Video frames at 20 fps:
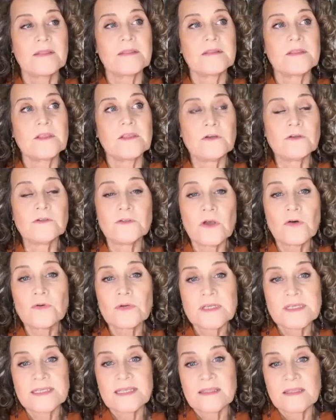you'll
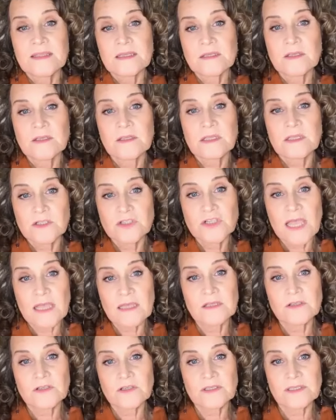notice that the
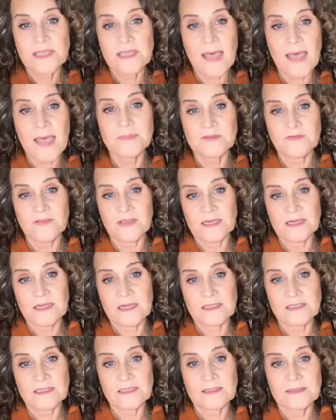challenges captivate
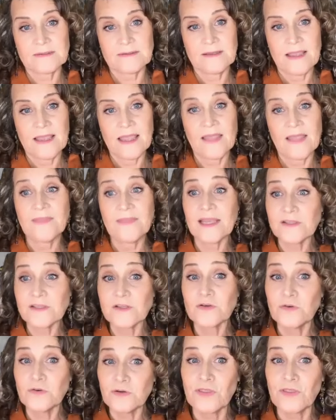us. And that's
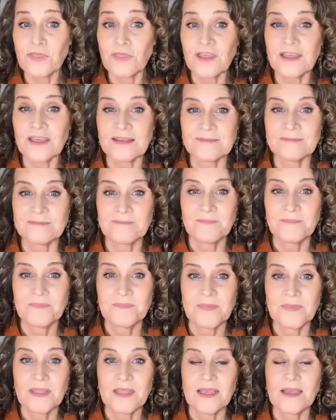a good thing.
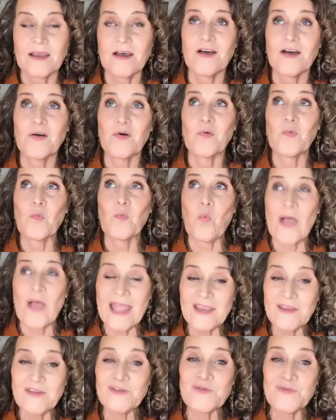
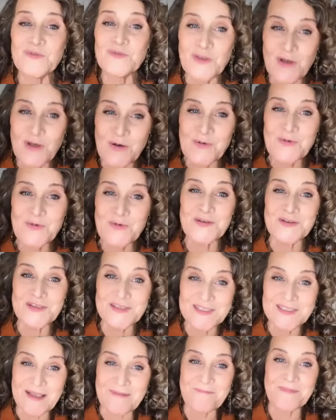When you know
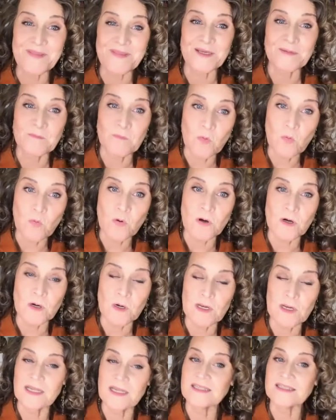there's something
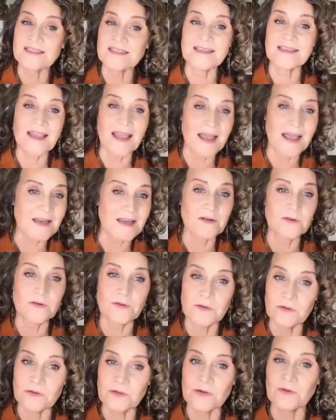more, it's not a
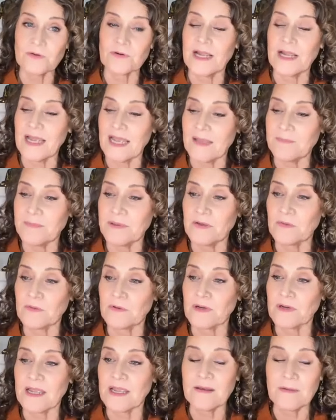good or happy
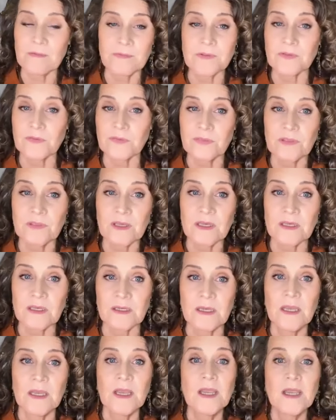or healthy
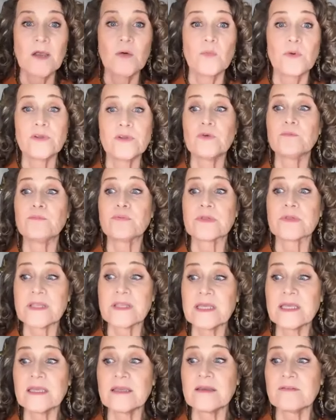thing when you
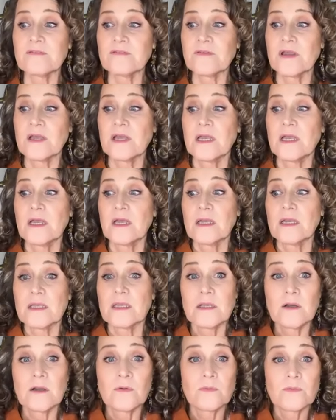believe
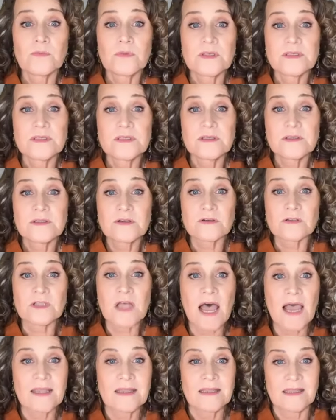this is your
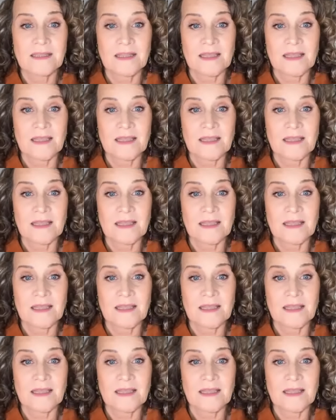lot in